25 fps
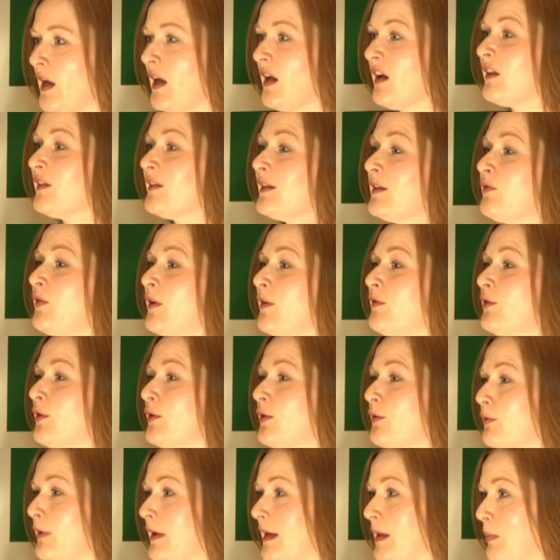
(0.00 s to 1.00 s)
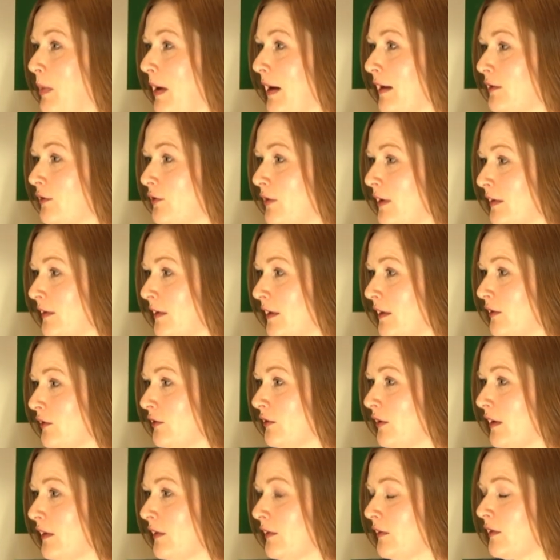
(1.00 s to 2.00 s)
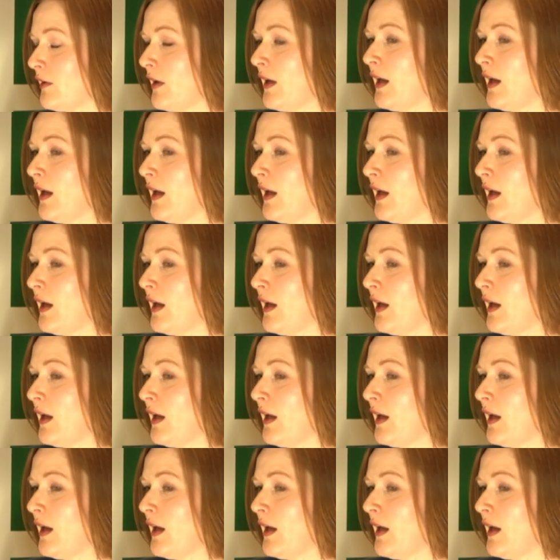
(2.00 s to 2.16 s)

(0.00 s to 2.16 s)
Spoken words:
Because if I've done a really bad dressage test,